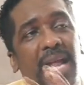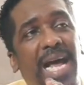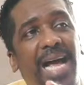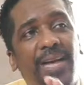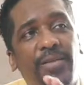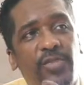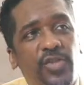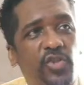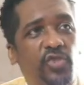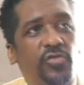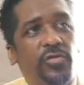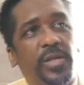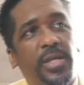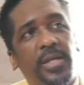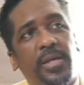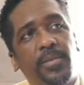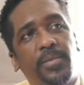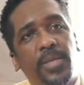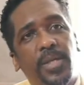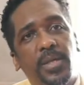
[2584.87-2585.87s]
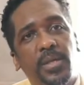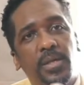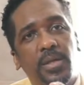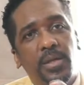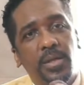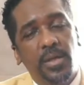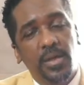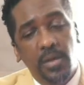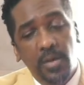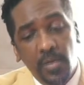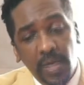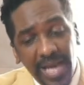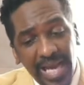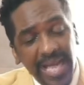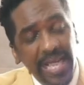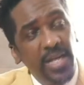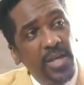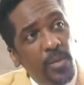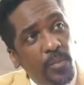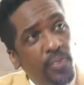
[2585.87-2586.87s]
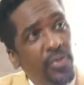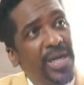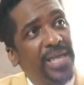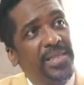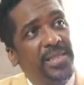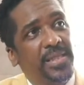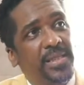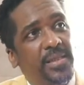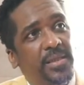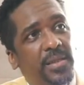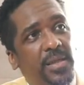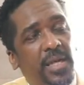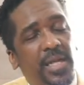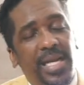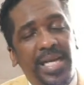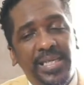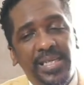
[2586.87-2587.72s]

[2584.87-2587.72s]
live streamed in the present.